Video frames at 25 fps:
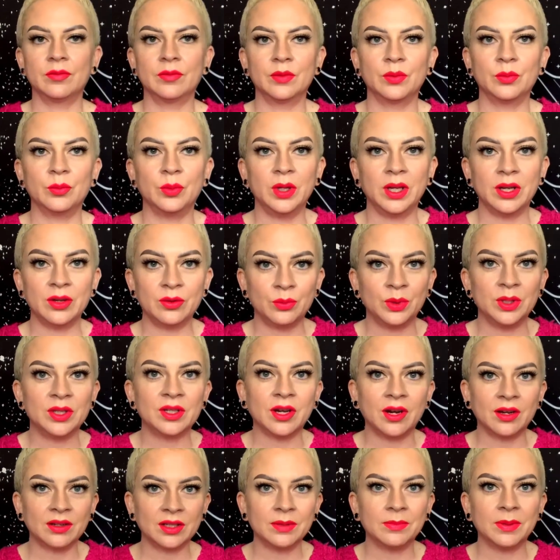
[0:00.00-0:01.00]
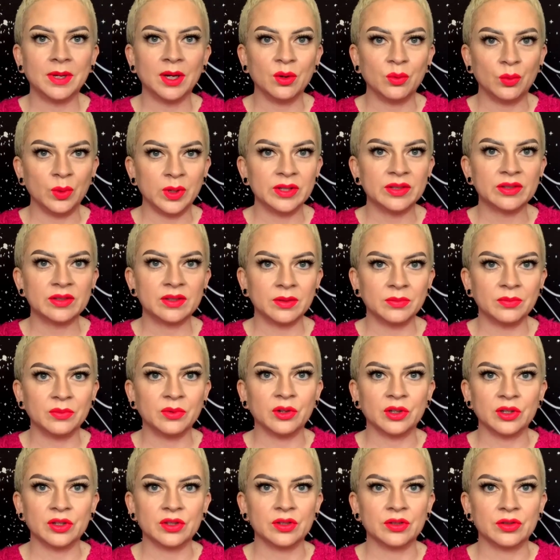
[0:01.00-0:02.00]
We talked about wisdom
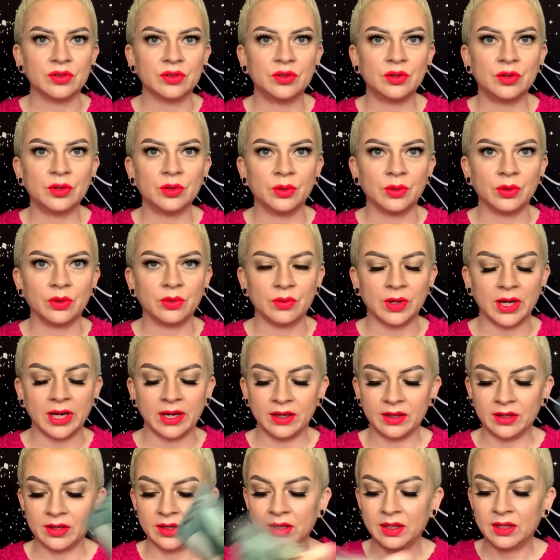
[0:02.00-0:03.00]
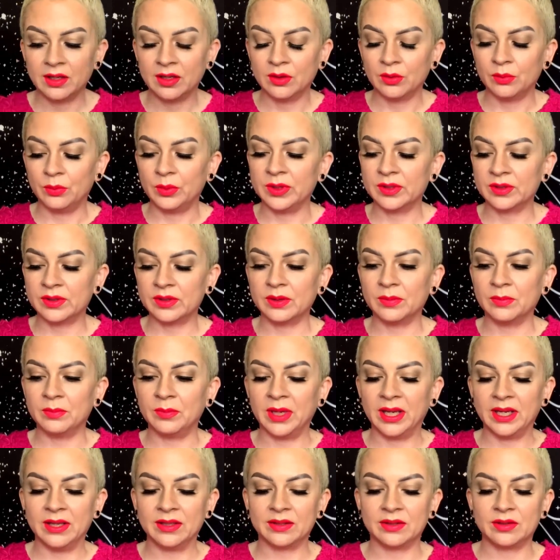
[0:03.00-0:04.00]
versus truth, right? Wisdom
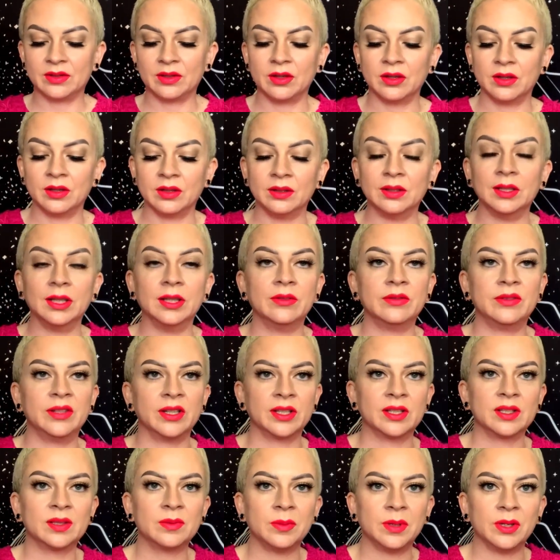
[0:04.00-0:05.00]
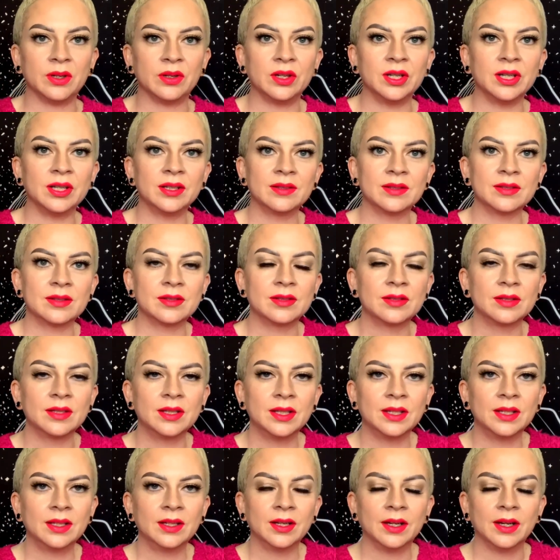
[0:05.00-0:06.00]
based on lived experience.
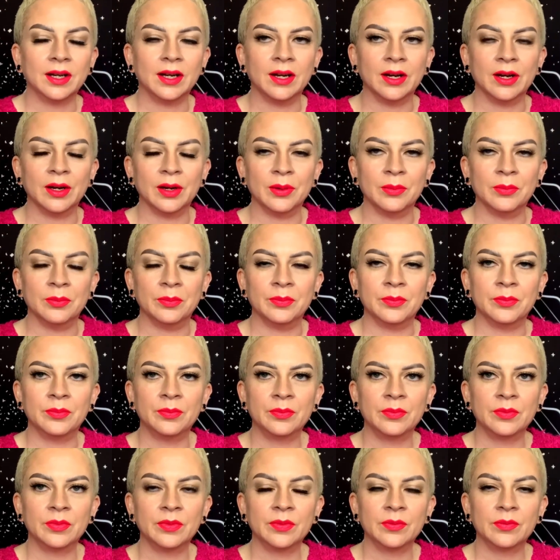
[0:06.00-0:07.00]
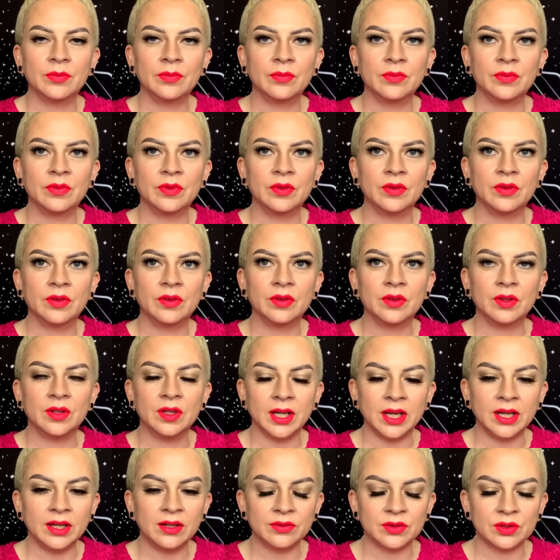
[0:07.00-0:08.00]
Knight
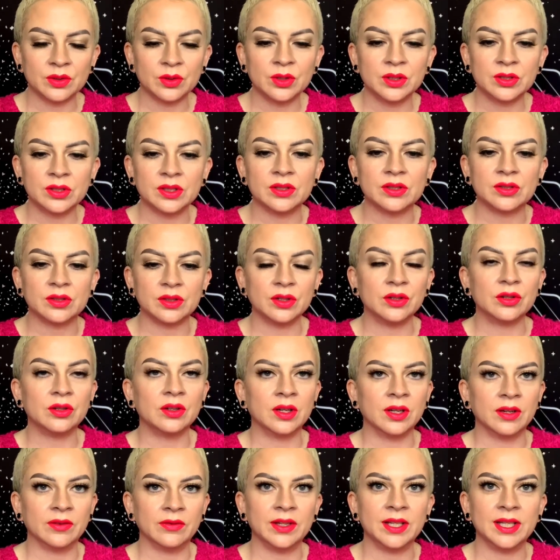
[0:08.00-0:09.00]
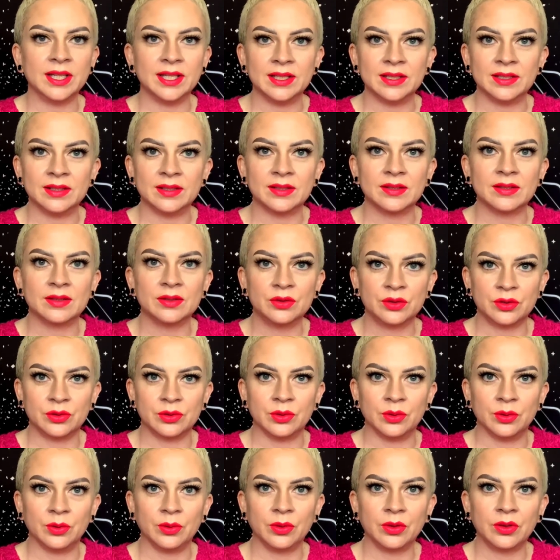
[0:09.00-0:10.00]
of Swords is certain of his
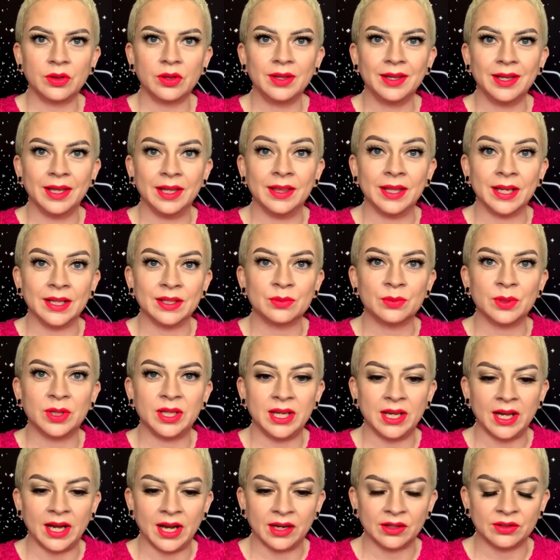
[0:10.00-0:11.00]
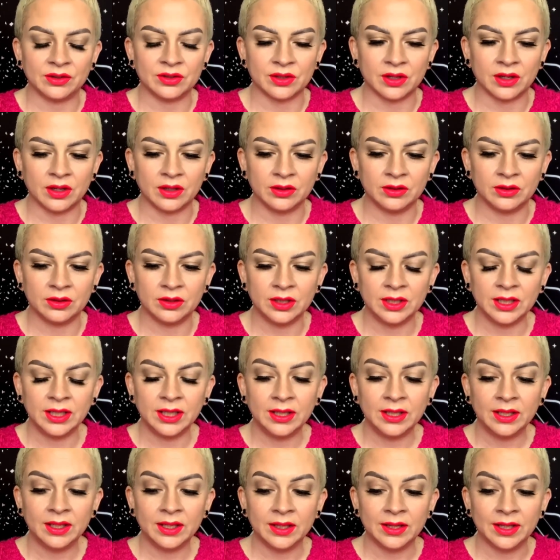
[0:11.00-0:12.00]
truth, and that's what he acts on.
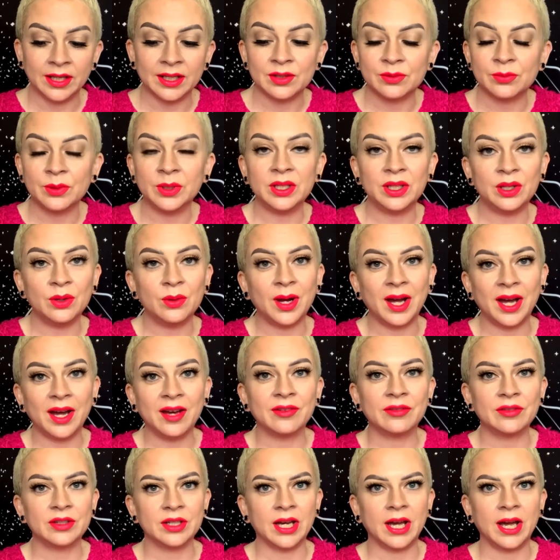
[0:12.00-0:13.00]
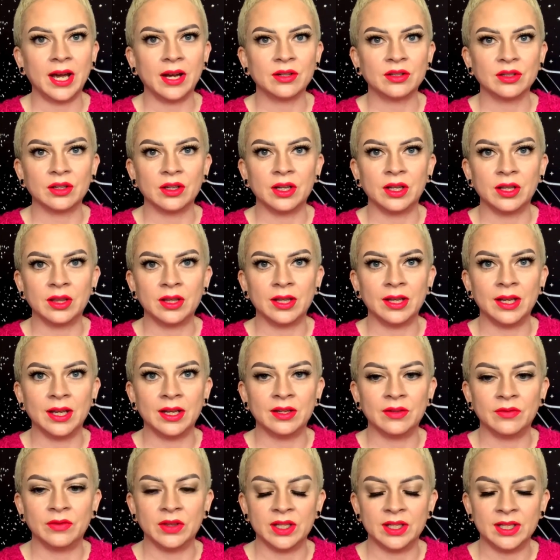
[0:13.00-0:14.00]
That's what you have to act on at the end
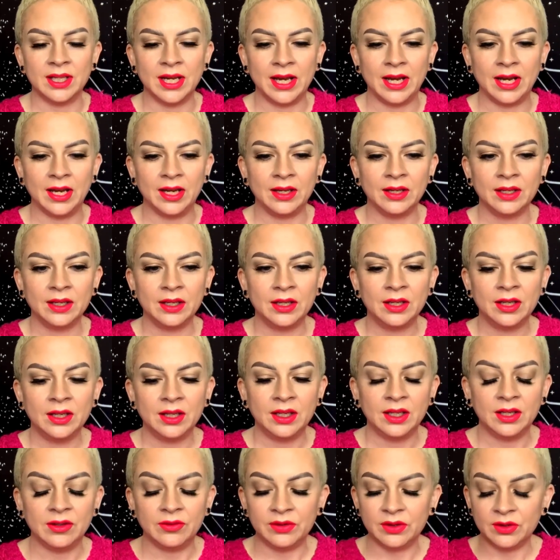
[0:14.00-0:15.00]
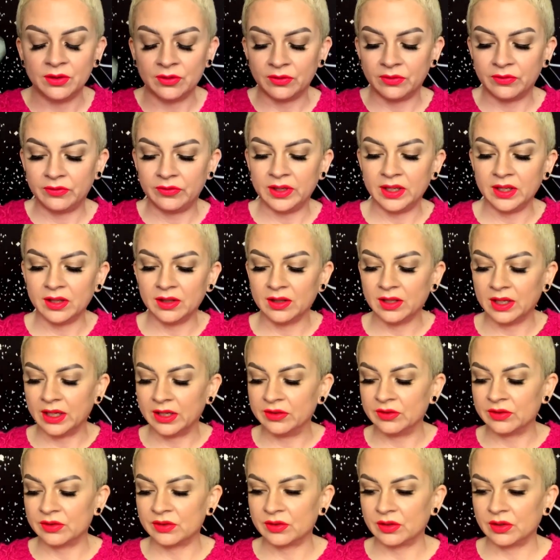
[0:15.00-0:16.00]
of the day. If you feel
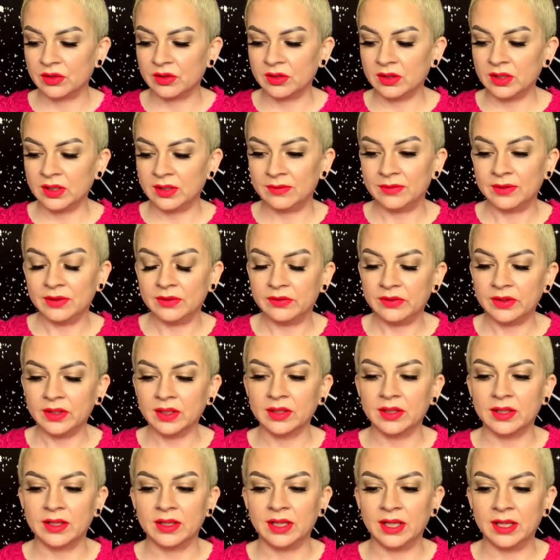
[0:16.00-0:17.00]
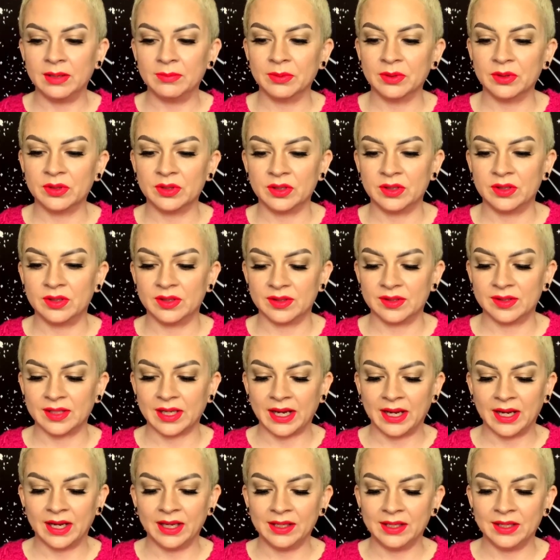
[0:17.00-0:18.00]
uncertain, if you feel unable to
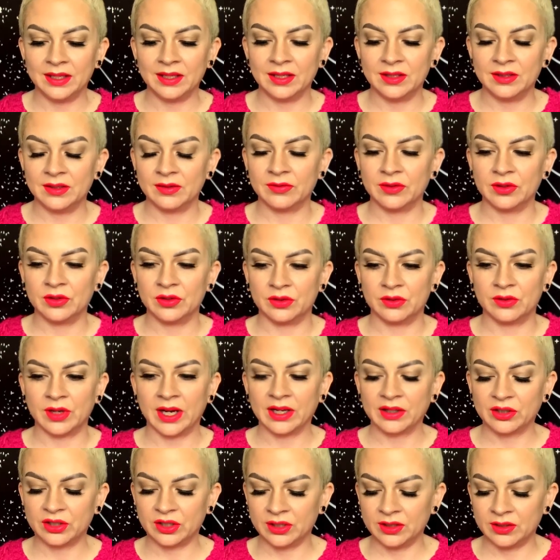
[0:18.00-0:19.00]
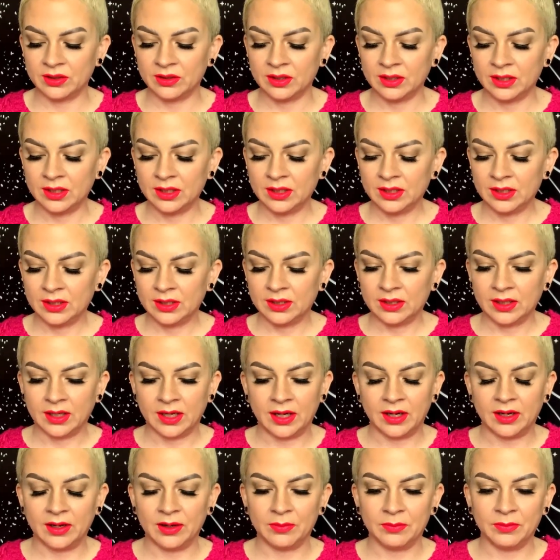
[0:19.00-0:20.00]
decide in a different direction,
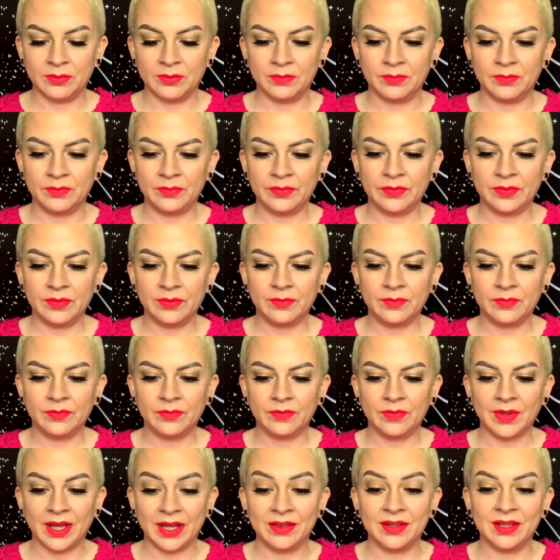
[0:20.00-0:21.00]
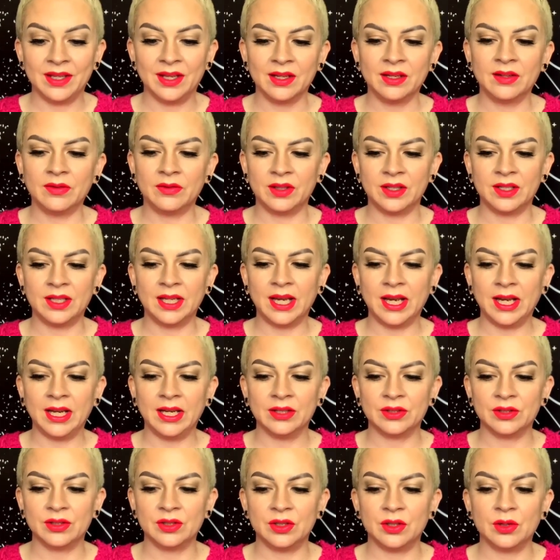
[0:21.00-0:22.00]
at the end of the day,
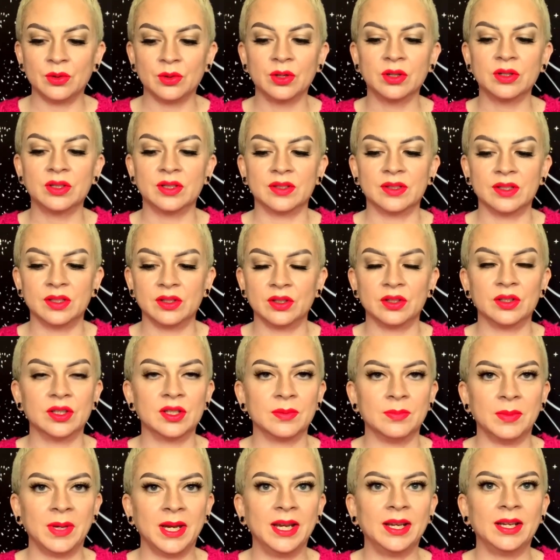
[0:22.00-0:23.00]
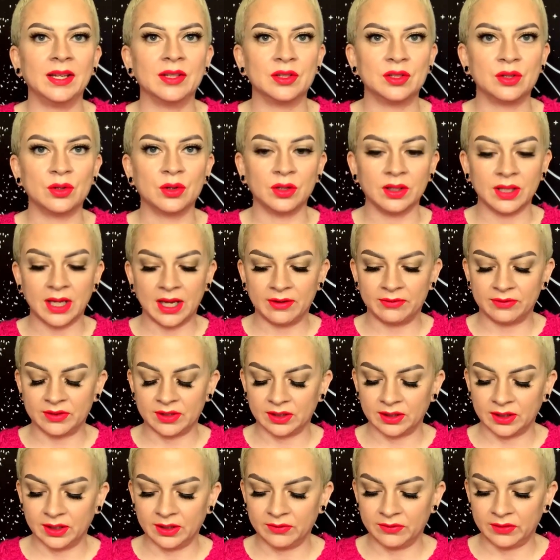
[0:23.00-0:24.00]
it's your decision to make. It's your life to
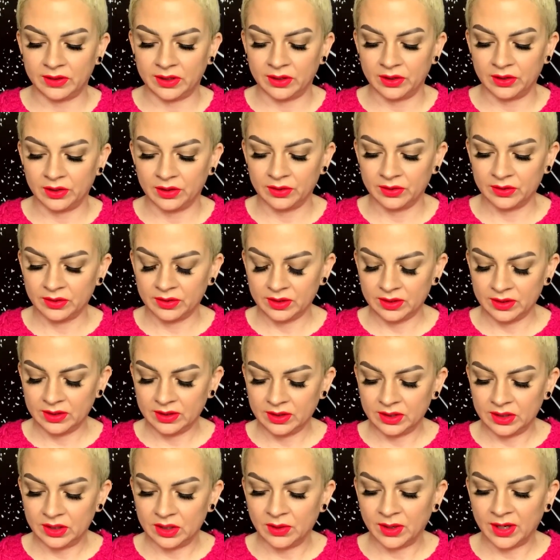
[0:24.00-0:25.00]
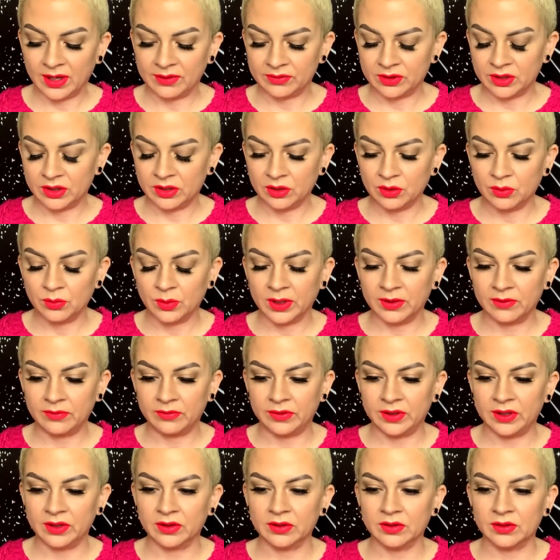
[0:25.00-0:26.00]
live here. You have to do what
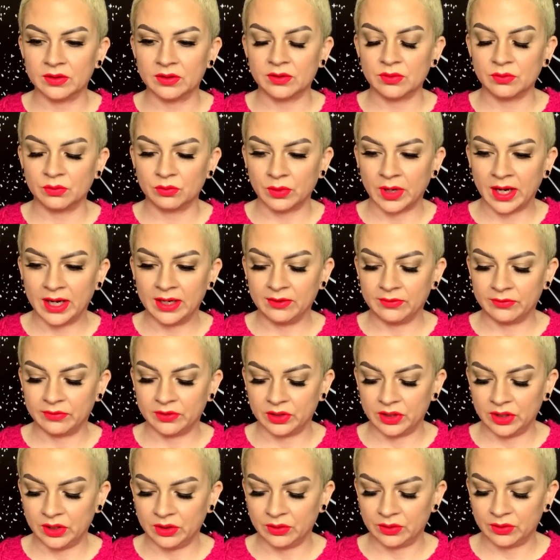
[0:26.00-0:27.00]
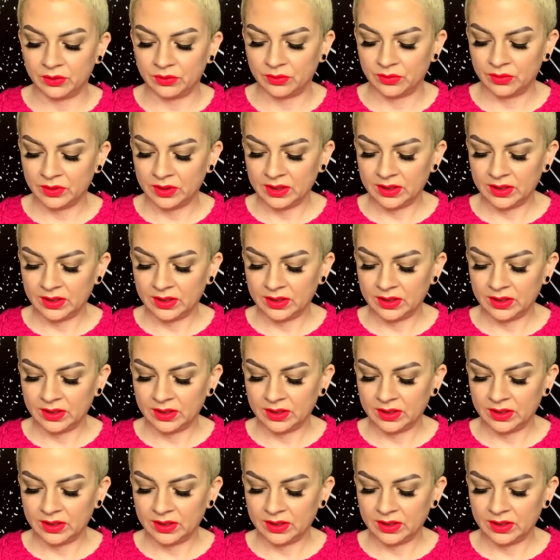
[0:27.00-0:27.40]
feels right for you.